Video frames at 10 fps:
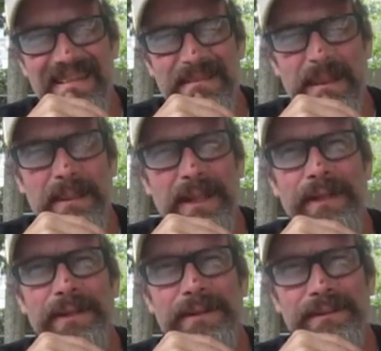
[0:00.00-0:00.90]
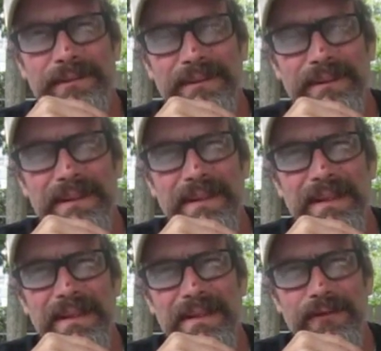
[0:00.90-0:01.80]
Remember you
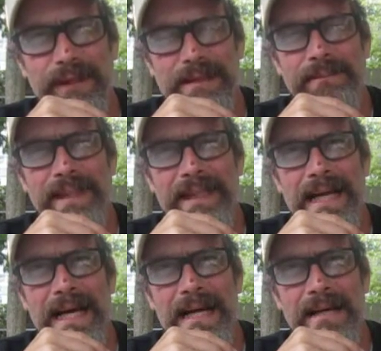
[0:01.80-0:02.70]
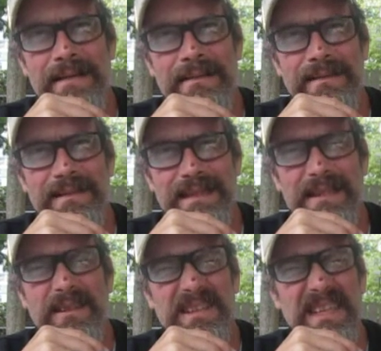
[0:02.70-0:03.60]
dressing me down because they
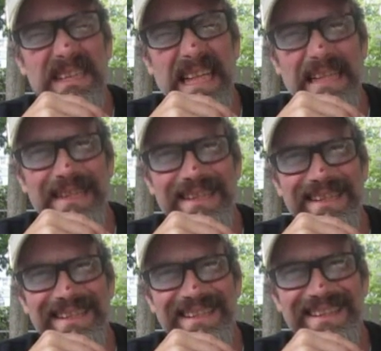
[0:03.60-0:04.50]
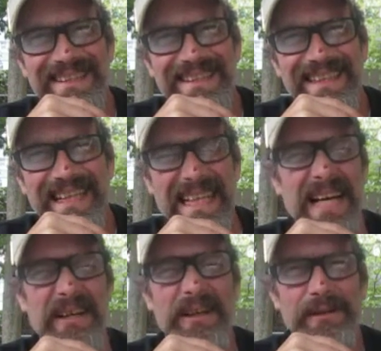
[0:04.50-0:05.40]
called you Signer? and now
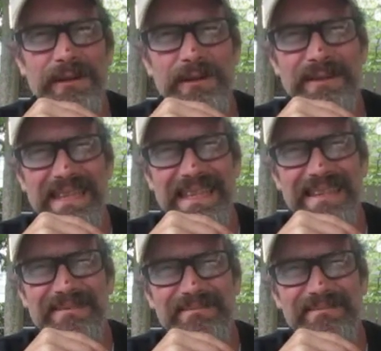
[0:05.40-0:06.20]
you use it.